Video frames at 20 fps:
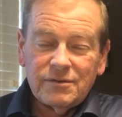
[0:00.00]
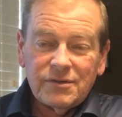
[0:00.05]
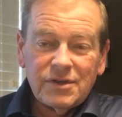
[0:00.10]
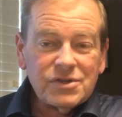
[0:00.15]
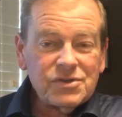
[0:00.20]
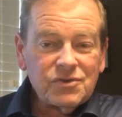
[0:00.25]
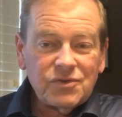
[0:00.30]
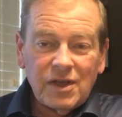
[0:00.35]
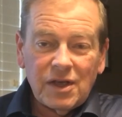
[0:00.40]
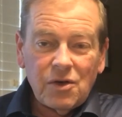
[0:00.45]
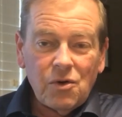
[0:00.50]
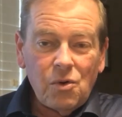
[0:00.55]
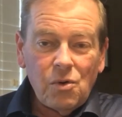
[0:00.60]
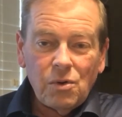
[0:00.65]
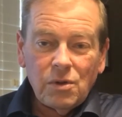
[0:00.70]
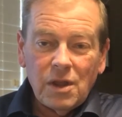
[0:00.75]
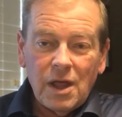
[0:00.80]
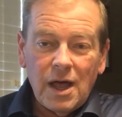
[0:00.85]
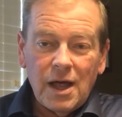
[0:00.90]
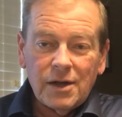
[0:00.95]
Doesn't take a
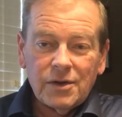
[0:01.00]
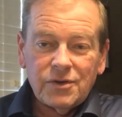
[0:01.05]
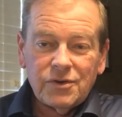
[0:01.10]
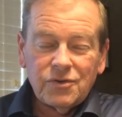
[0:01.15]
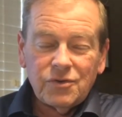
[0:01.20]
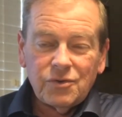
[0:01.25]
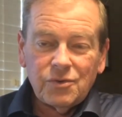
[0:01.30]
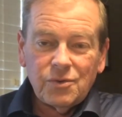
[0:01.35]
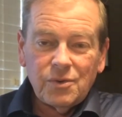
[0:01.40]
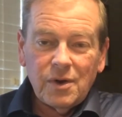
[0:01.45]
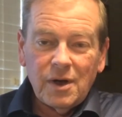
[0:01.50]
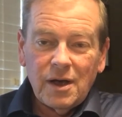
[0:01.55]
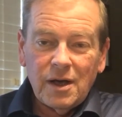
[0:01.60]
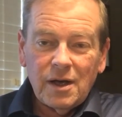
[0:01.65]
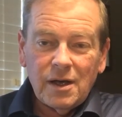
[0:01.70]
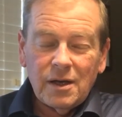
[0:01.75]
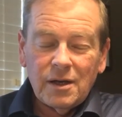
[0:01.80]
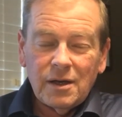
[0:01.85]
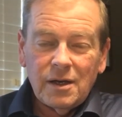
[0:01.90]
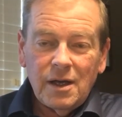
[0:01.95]
whole lot
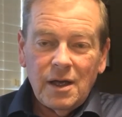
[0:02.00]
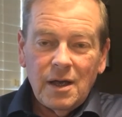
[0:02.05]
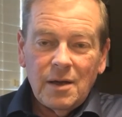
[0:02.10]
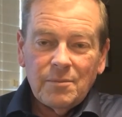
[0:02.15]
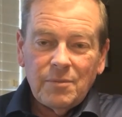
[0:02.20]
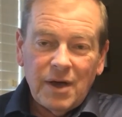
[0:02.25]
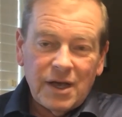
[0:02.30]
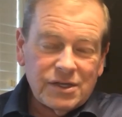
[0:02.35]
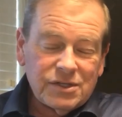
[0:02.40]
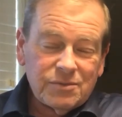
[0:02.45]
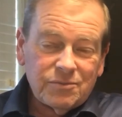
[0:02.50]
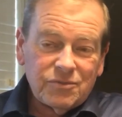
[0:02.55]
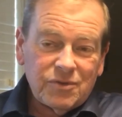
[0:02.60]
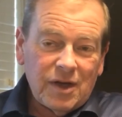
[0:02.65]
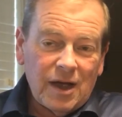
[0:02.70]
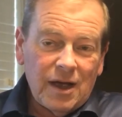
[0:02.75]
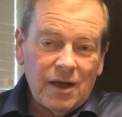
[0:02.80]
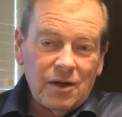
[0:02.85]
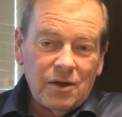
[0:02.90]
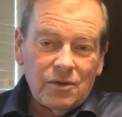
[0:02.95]
to buy some
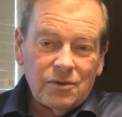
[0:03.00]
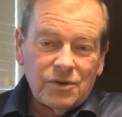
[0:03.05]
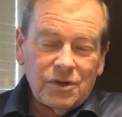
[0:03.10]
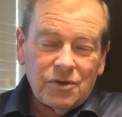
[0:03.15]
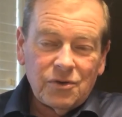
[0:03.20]
tile.